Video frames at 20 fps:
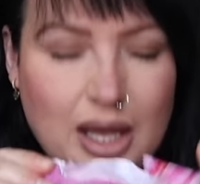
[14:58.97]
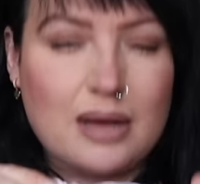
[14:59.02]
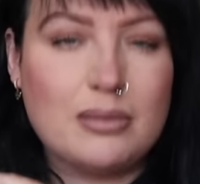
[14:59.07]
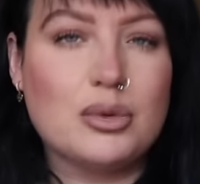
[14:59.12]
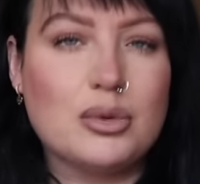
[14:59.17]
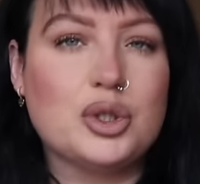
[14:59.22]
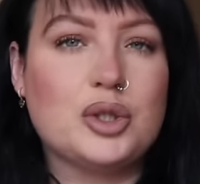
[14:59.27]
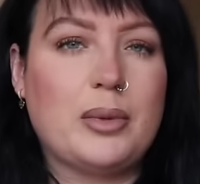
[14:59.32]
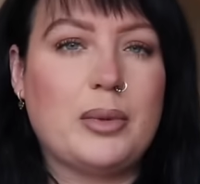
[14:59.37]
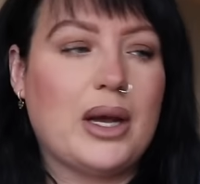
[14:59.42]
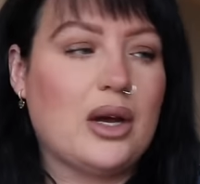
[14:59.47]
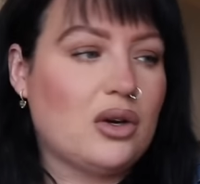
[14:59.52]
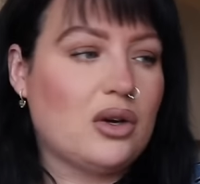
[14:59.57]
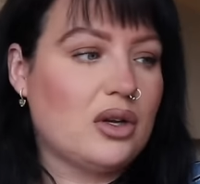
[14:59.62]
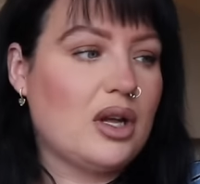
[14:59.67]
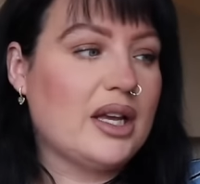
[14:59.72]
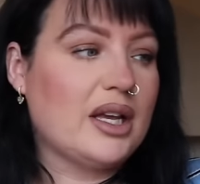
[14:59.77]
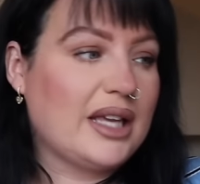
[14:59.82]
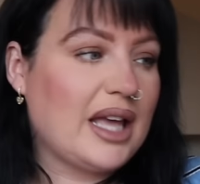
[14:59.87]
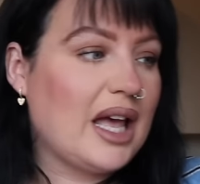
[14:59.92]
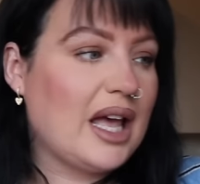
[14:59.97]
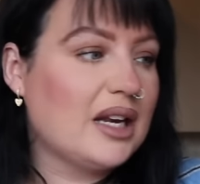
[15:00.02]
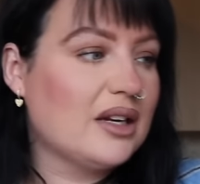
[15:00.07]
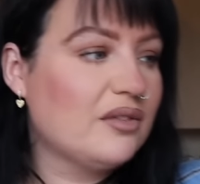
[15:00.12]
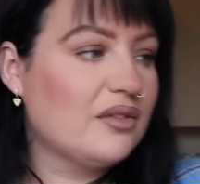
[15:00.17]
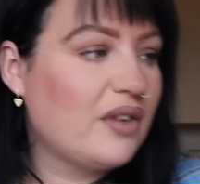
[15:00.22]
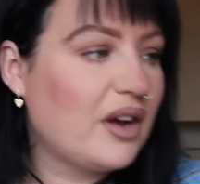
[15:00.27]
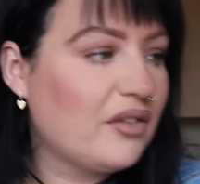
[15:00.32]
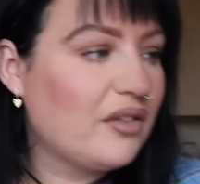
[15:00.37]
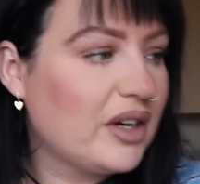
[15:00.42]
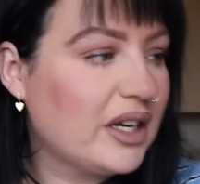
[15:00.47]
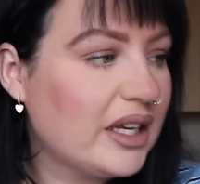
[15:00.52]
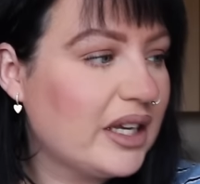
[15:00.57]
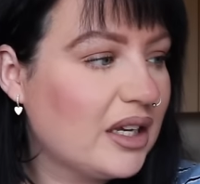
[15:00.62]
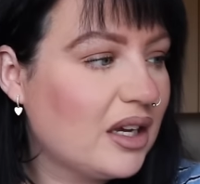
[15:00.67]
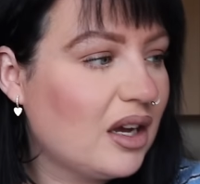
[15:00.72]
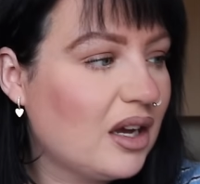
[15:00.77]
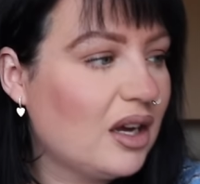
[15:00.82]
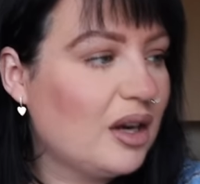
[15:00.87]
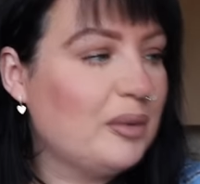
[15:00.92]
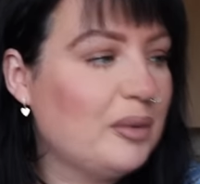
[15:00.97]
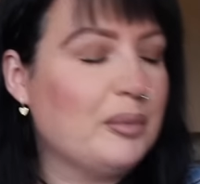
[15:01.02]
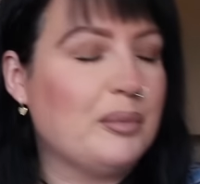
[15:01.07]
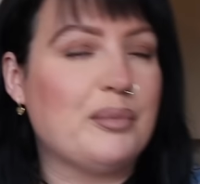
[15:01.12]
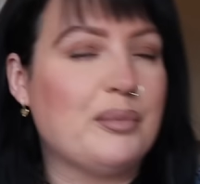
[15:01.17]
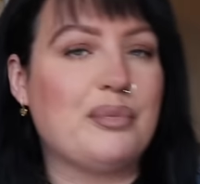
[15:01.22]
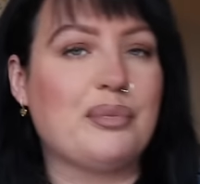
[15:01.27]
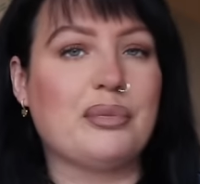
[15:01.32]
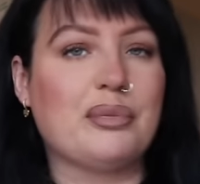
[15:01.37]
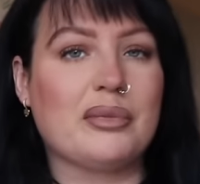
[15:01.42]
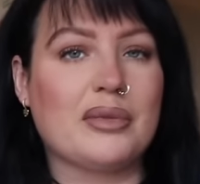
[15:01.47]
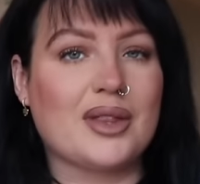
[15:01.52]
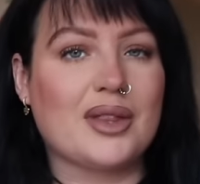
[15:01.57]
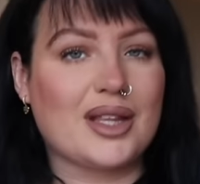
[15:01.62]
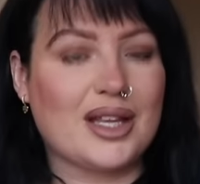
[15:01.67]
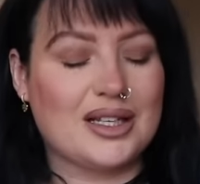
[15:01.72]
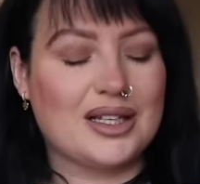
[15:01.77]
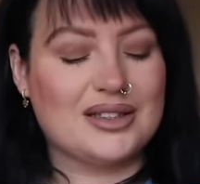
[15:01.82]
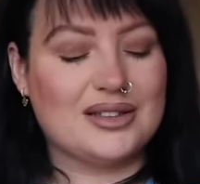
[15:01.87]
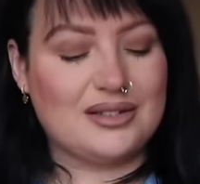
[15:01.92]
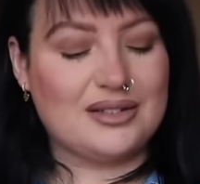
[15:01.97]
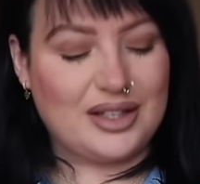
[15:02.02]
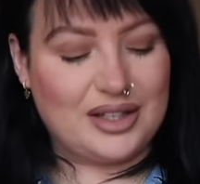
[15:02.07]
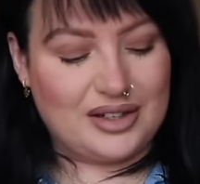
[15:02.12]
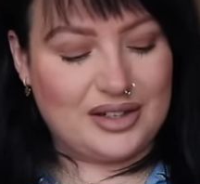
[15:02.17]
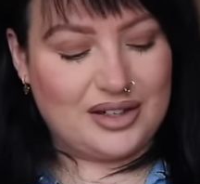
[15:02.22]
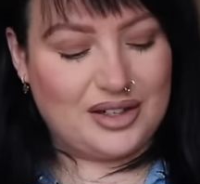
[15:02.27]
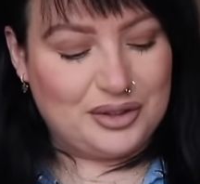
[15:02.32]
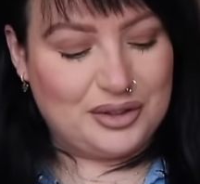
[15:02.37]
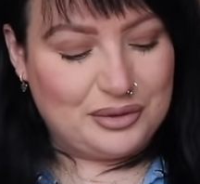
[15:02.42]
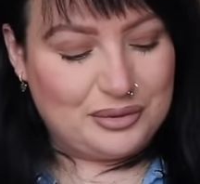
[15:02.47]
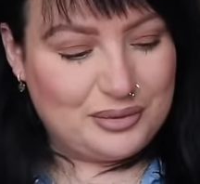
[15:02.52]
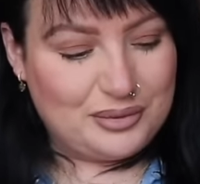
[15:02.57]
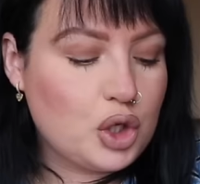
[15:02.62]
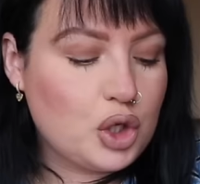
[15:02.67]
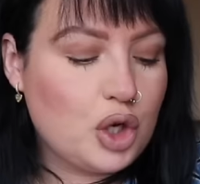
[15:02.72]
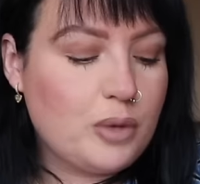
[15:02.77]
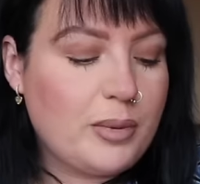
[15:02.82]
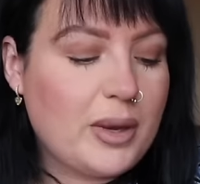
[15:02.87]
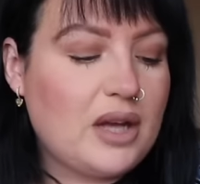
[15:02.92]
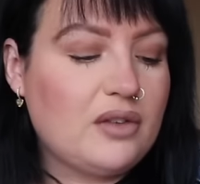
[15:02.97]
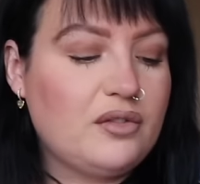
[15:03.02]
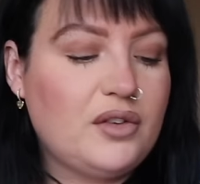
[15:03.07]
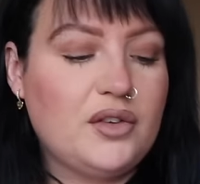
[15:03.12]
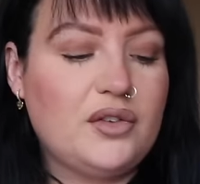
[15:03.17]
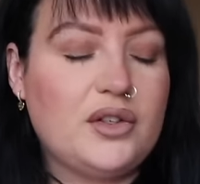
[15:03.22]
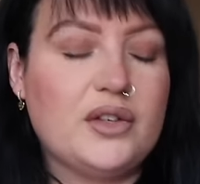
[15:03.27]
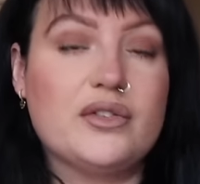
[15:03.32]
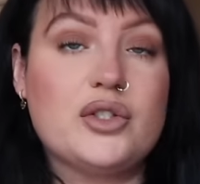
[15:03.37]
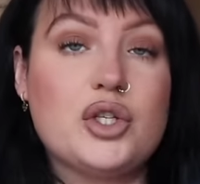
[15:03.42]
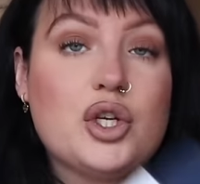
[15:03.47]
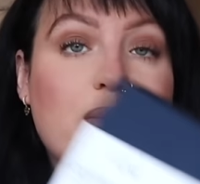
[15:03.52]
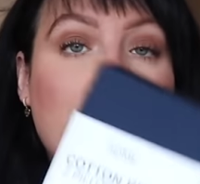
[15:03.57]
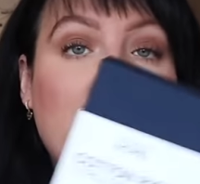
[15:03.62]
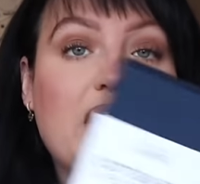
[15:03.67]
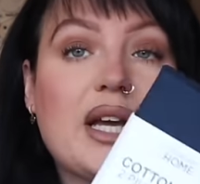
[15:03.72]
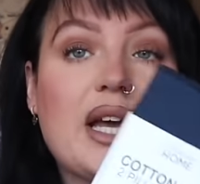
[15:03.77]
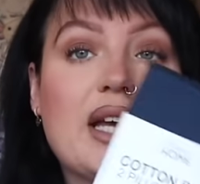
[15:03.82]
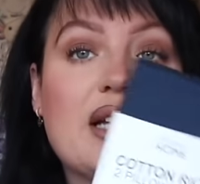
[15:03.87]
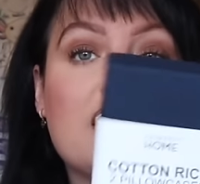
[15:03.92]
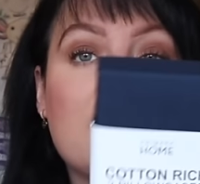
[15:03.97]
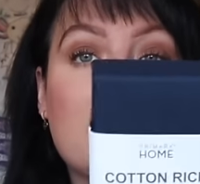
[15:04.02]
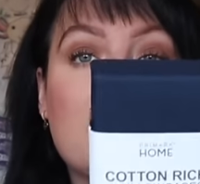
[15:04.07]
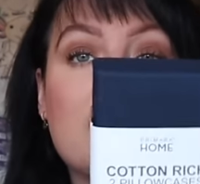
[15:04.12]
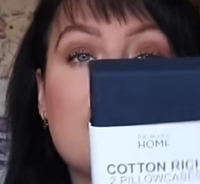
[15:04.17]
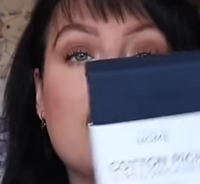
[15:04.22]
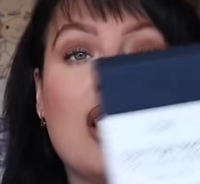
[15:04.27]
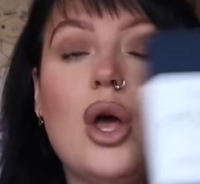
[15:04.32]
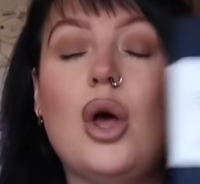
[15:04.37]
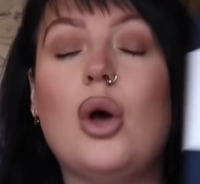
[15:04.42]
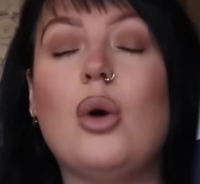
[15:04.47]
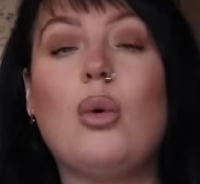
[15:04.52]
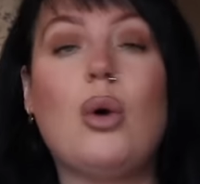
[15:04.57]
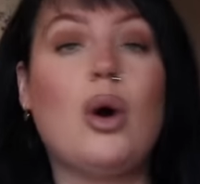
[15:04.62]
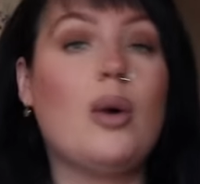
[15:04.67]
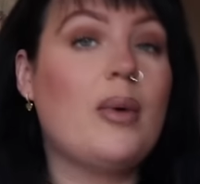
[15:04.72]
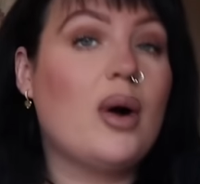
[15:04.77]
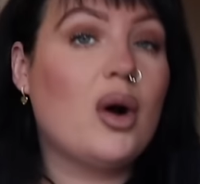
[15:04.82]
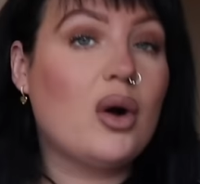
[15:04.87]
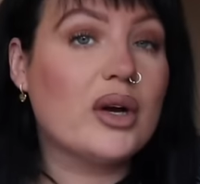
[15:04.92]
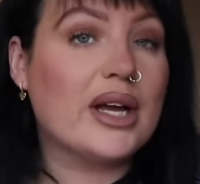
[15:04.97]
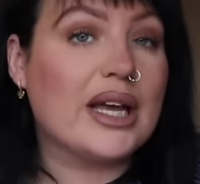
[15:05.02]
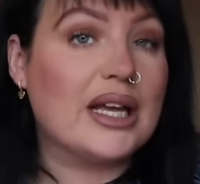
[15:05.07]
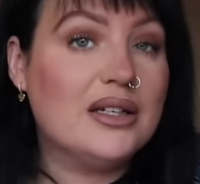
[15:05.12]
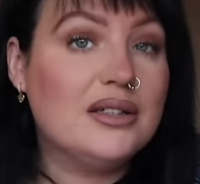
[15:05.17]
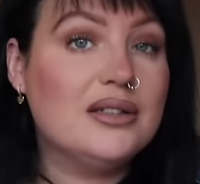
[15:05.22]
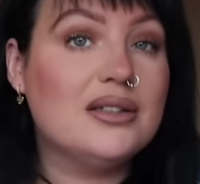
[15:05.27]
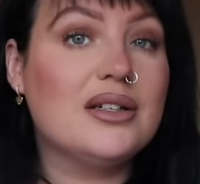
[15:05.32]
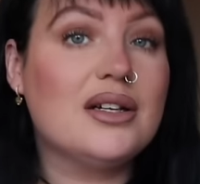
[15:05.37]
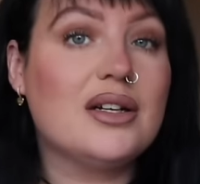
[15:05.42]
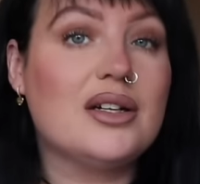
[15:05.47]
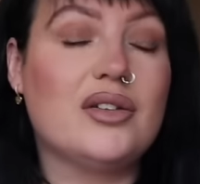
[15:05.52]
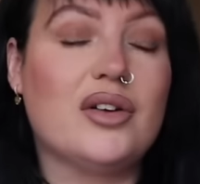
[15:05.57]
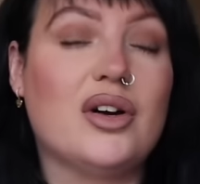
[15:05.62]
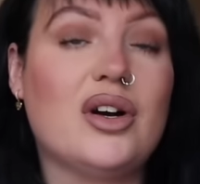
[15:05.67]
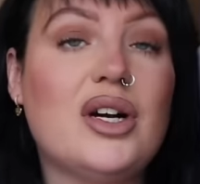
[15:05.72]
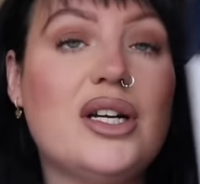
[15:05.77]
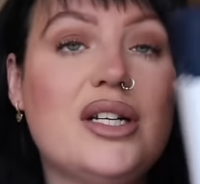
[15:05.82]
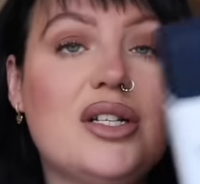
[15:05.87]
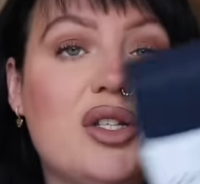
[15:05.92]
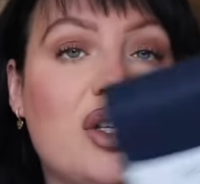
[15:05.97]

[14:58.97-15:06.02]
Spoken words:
much better. Again, very, you know, £2.50 for two pillowcases. What a bargain. All right,